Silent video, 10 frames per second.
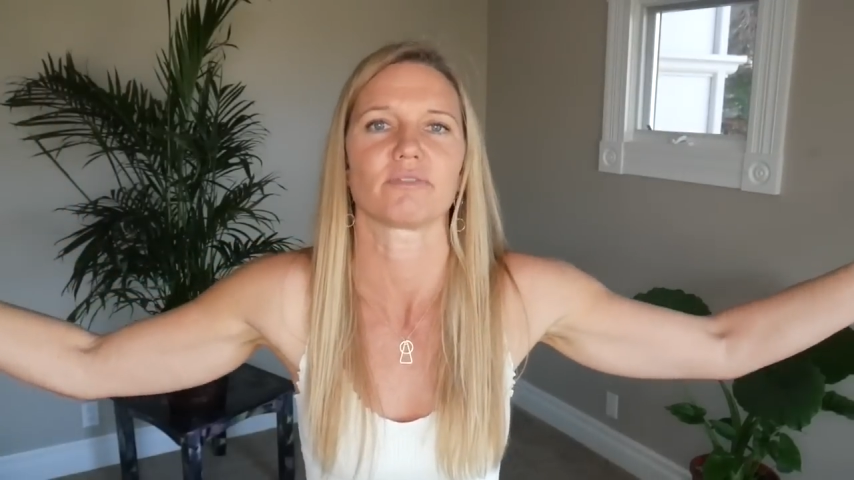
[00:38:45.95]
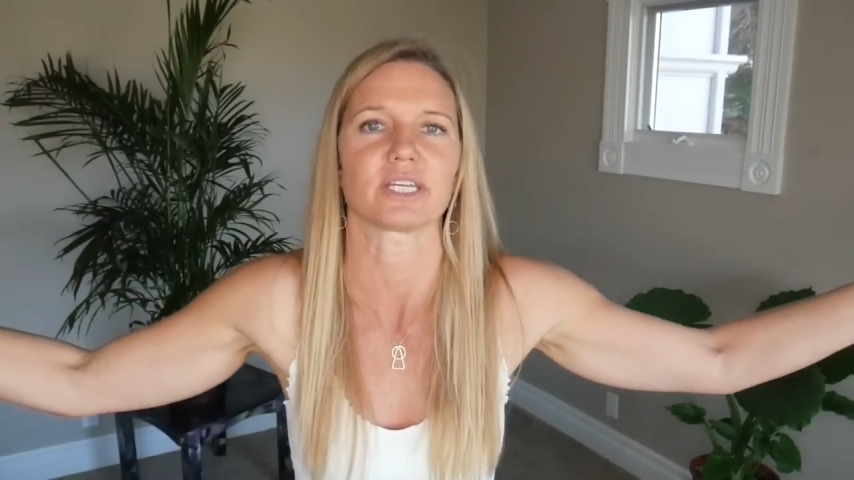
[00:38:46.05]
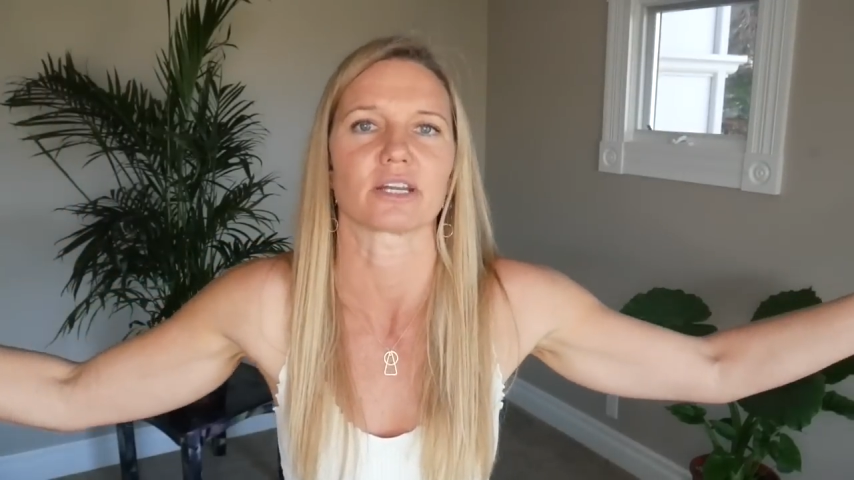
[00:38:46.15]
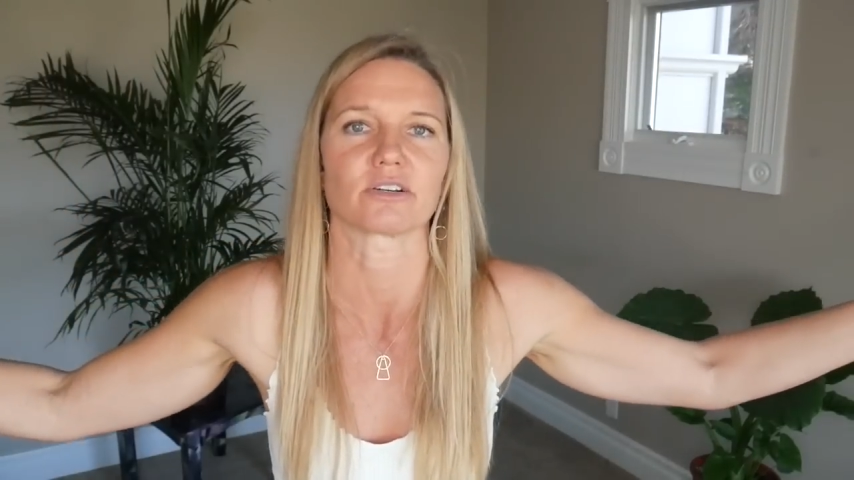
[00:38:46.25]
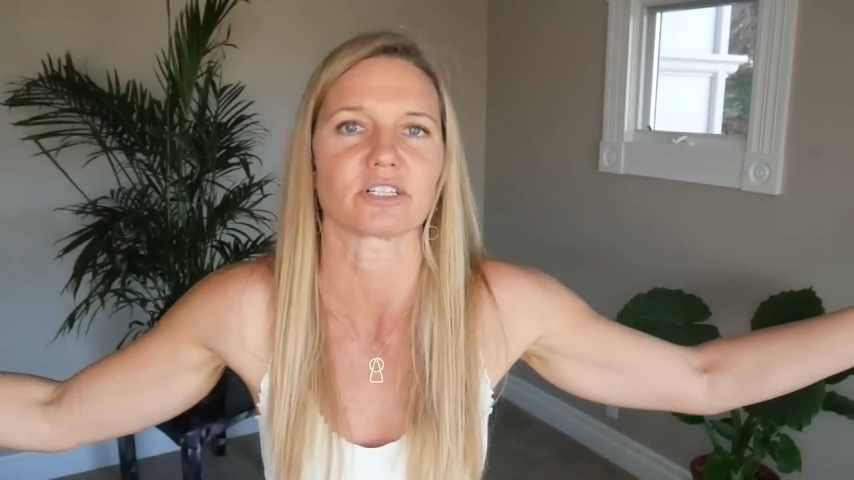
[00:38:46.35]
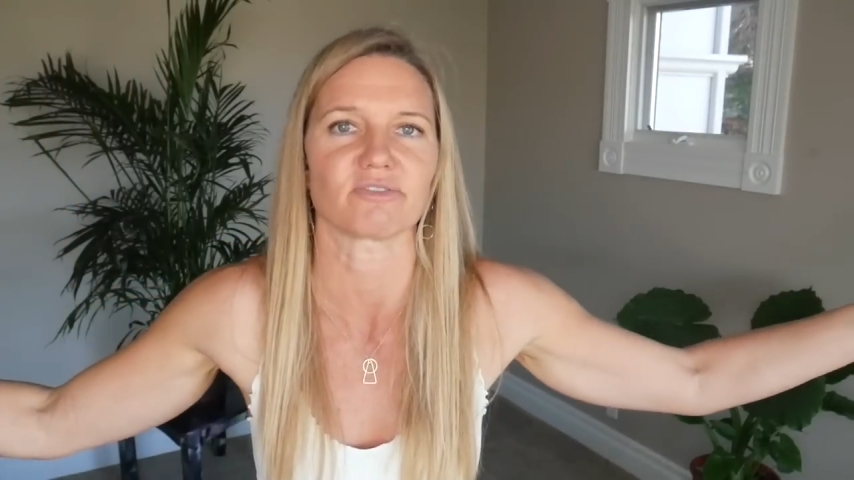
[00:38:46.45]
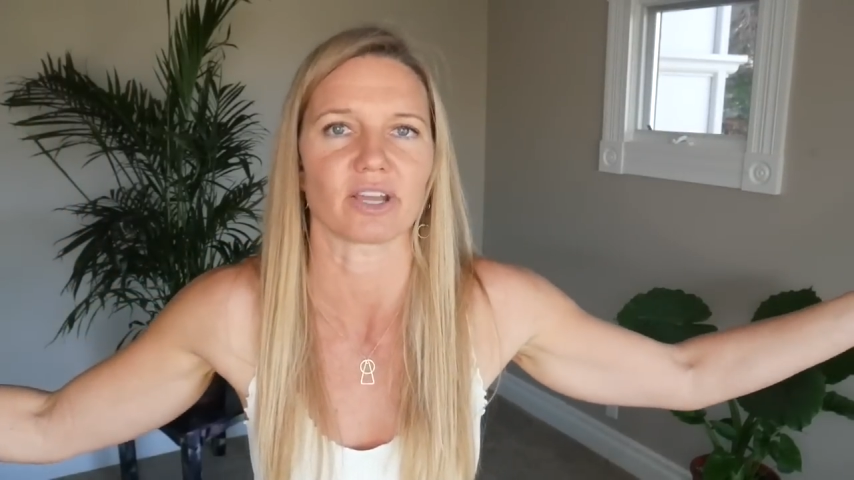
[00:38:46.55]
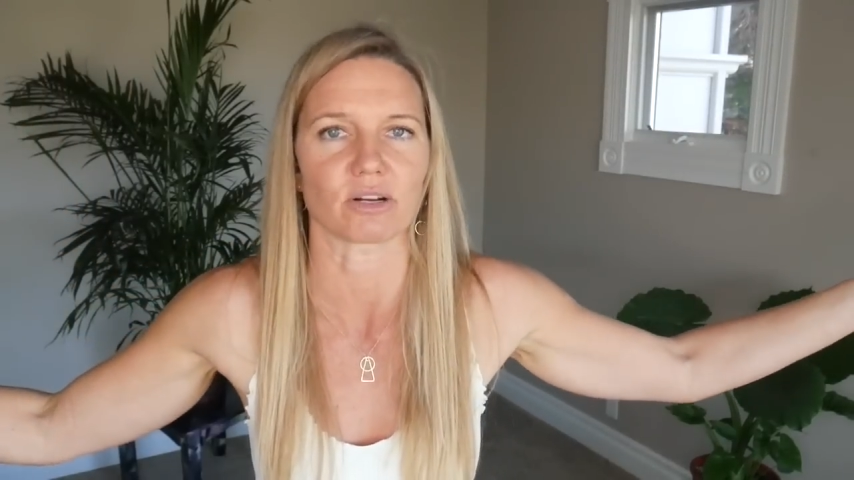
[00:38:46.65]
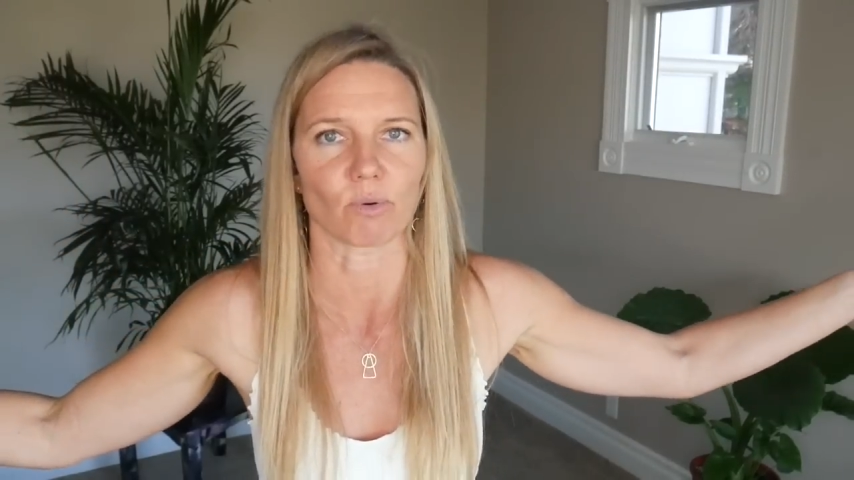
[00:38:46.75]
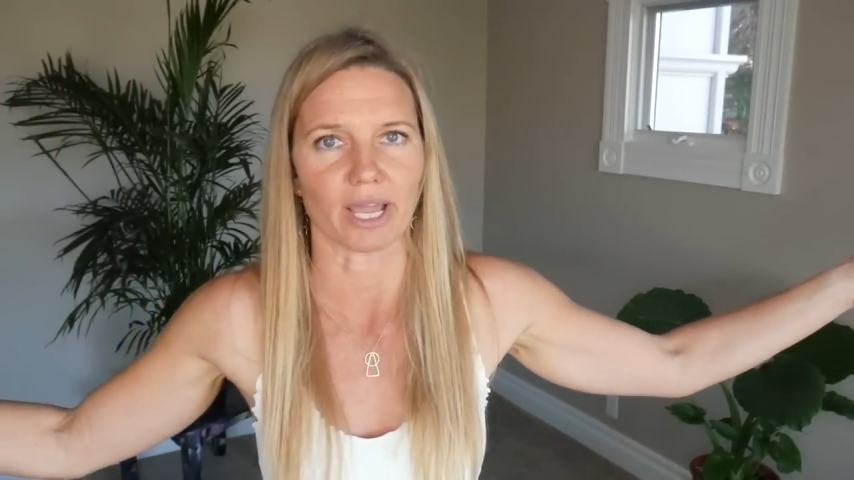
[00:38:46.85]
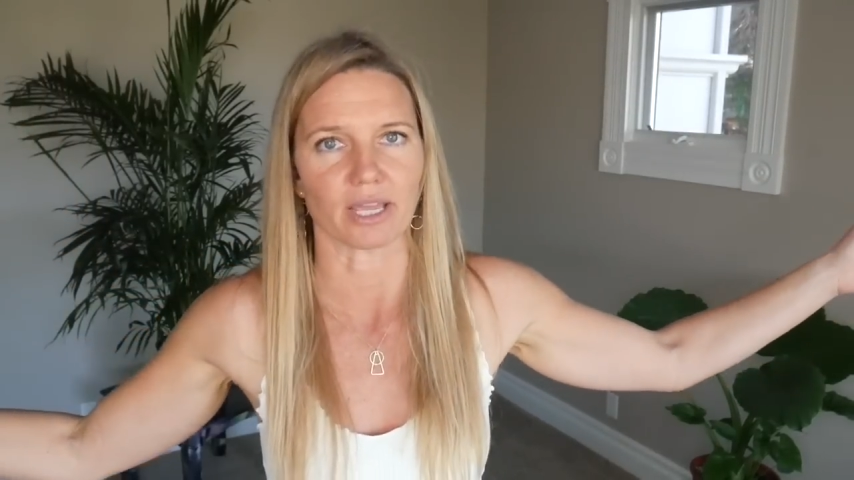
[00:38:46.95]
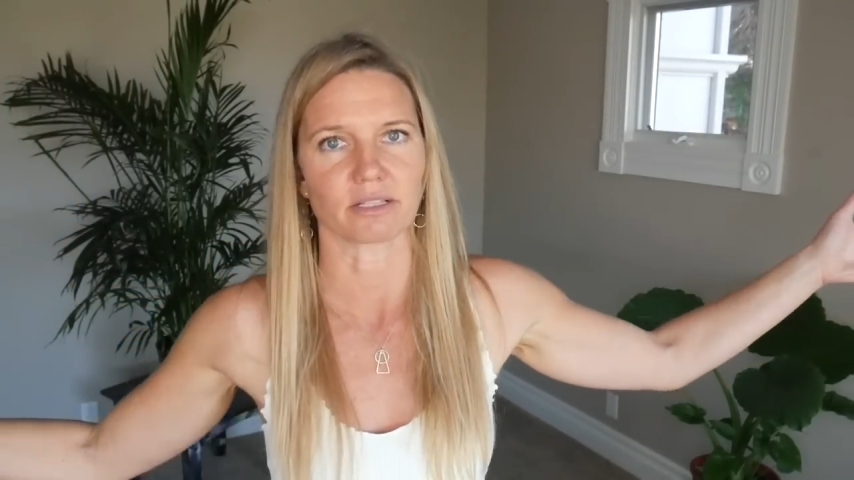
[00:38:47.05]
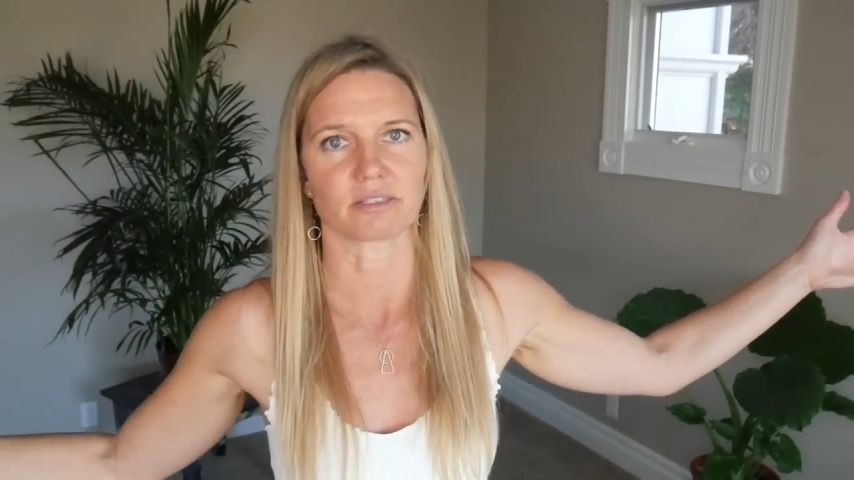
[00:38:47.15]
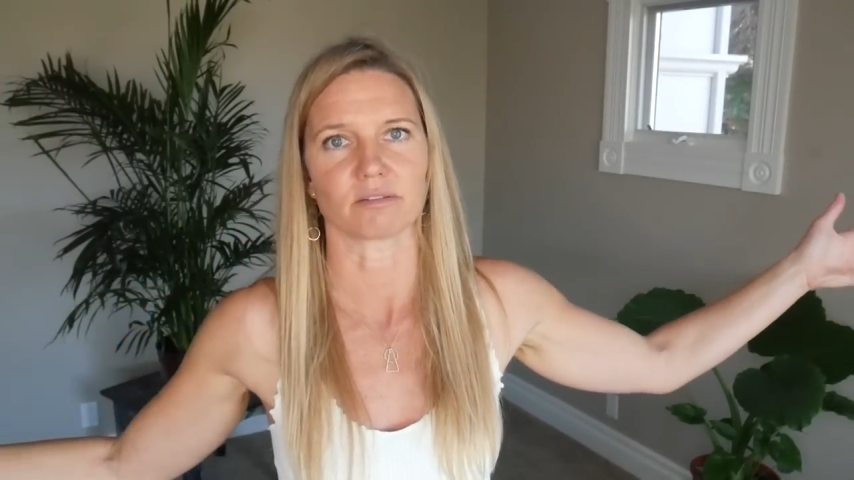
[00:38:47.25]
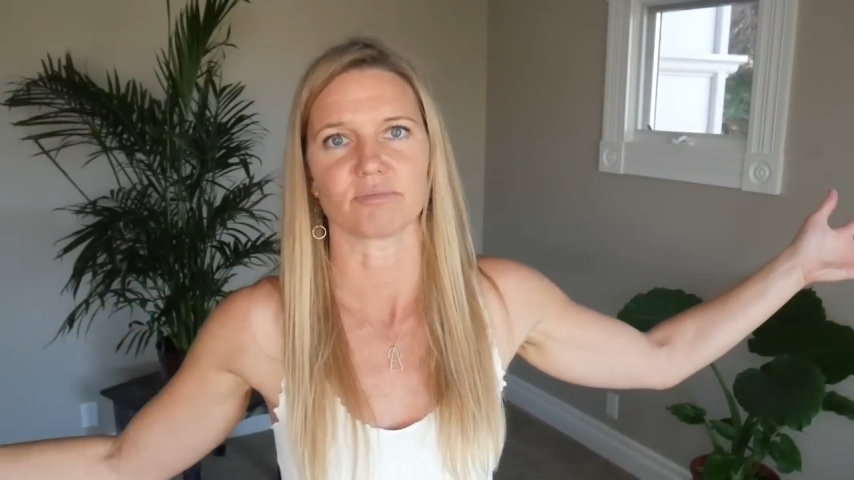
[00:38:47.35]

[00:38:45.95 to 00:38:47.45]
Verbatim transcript: of the energy fade away into